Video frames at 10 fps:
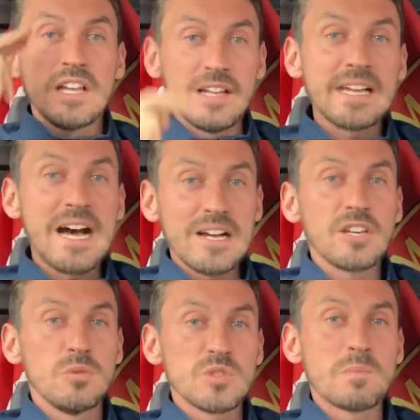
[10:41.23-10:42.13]
that
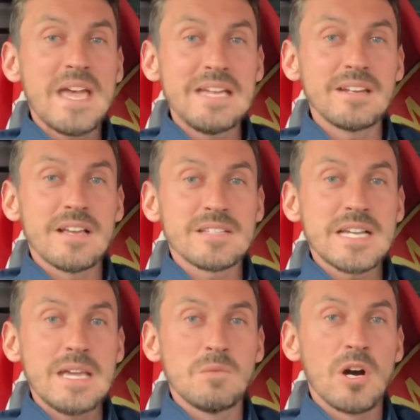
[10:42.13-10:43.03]
Lukaku was made a
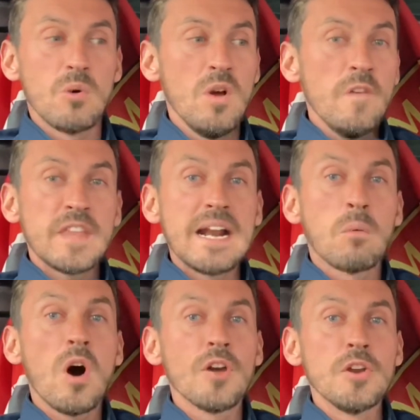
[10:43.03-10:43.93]
scapegoat, then I
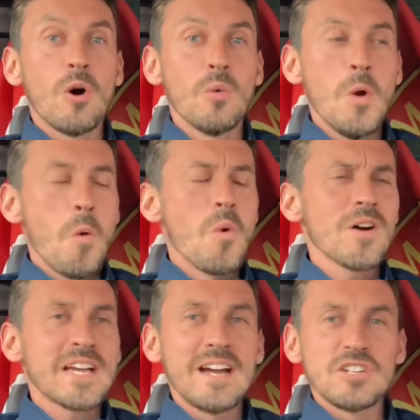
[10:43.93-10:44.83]
want to know
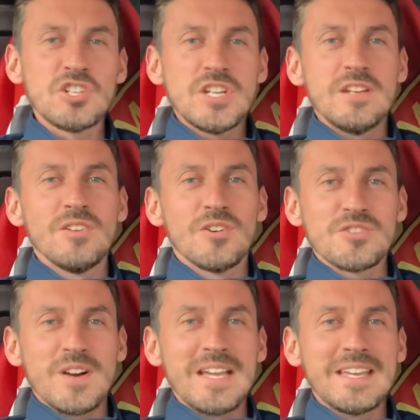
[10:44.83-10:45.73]
what kind of shit you're
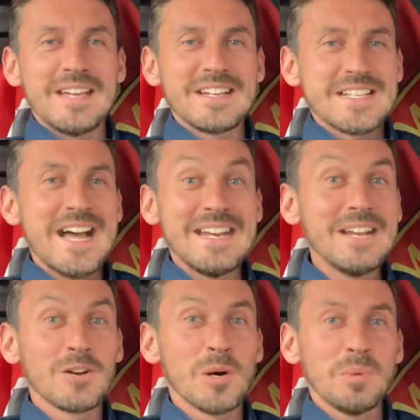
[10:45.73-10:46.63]
drinking, because I
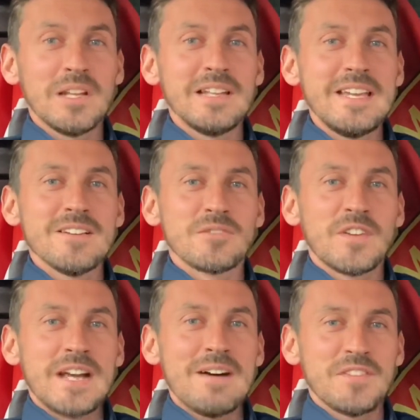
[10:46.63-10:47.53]
need a couple of litres
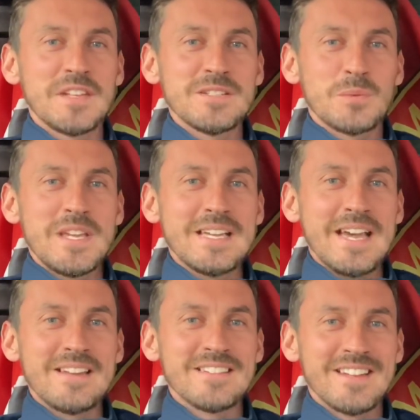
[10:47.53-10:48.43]
for that for this
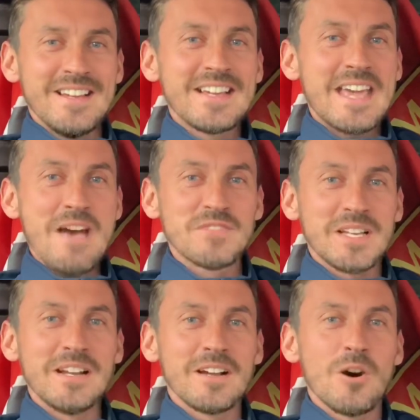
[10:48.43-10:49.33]
weekend. Kev's
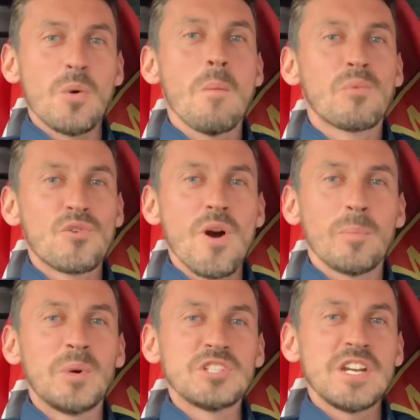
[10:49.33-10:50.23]
going to go
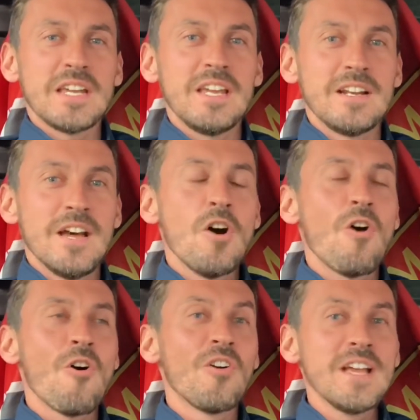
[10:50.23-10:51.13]
proper chicken
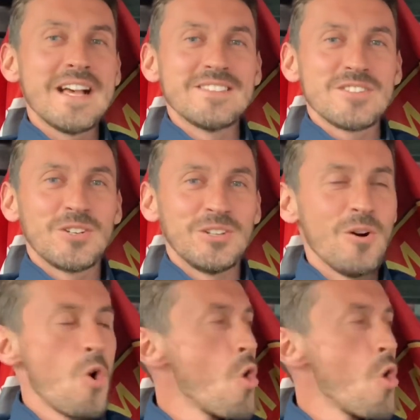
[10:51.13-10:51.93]
oriental.